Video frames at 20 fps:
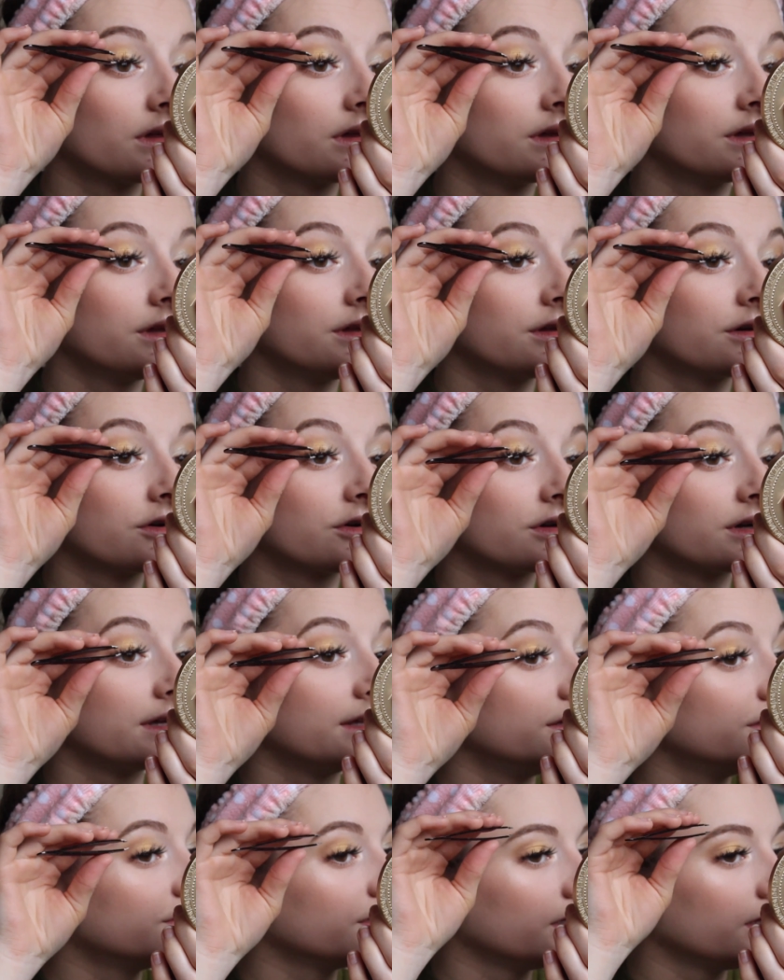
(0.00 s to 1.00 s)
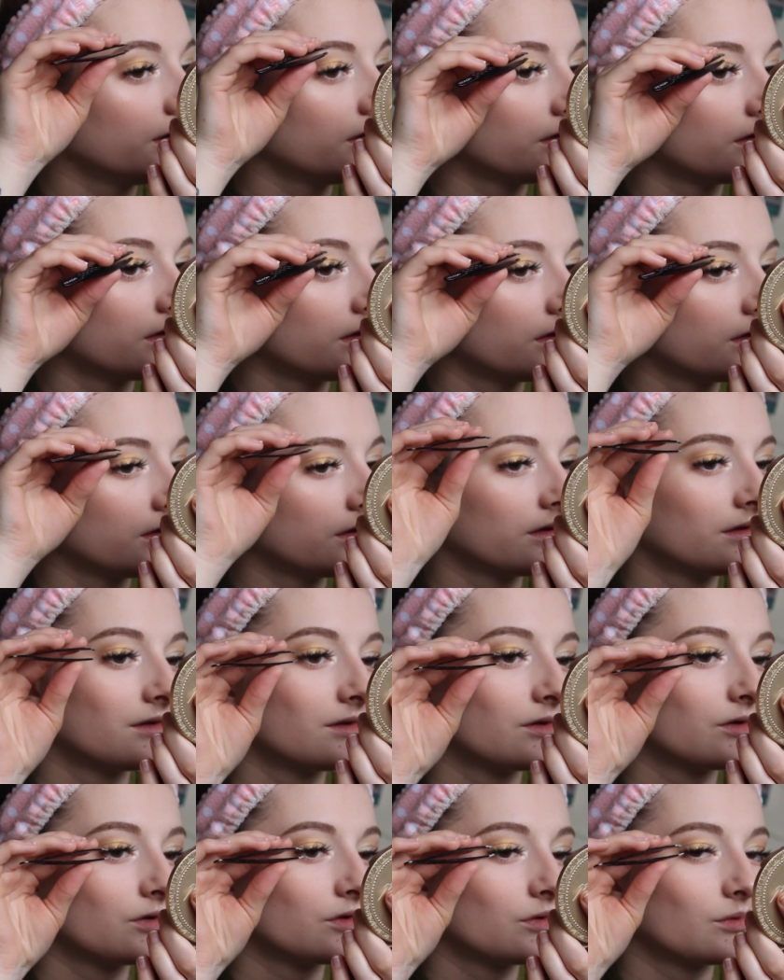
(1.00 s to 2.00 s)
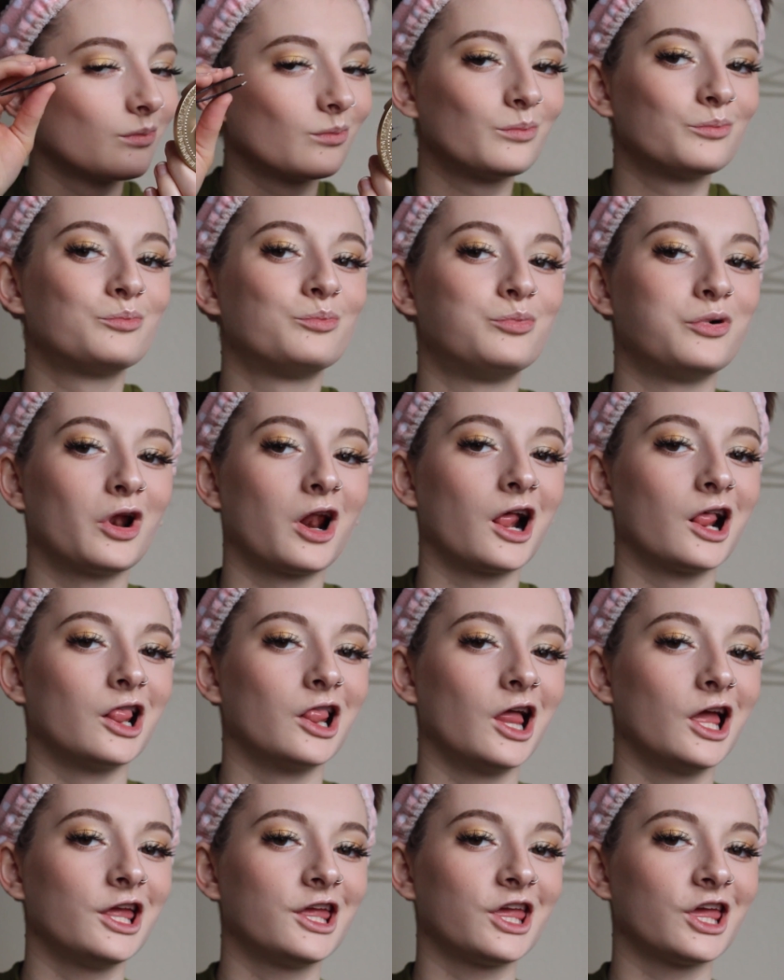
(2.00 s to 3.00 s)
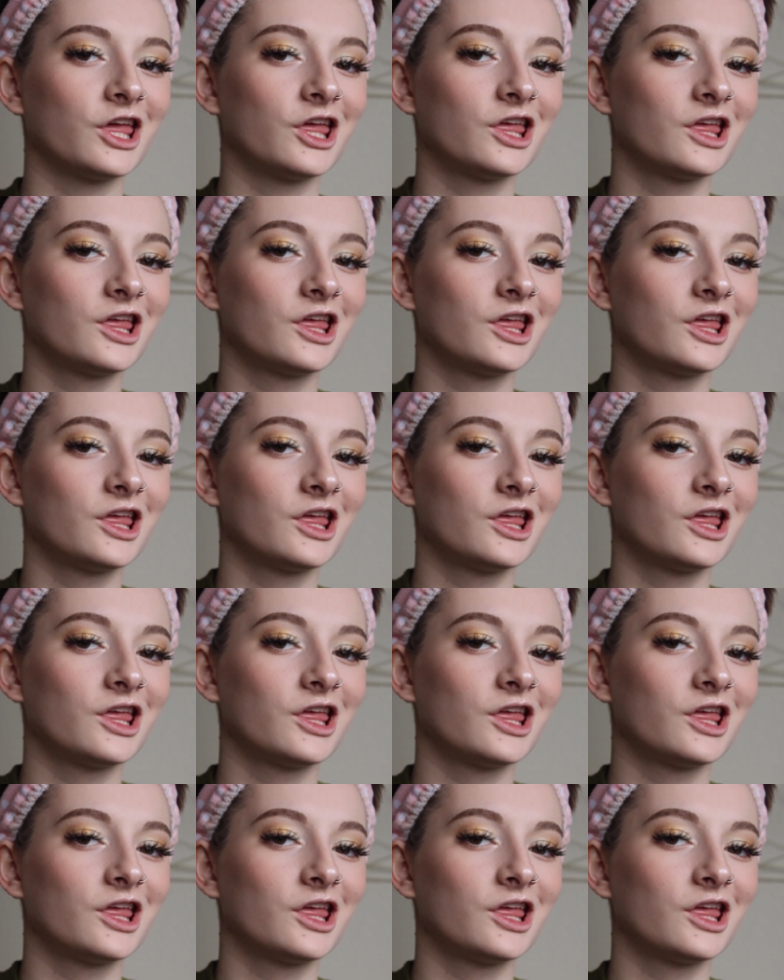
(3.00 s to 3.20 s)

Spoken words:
They look crazy. But I like it.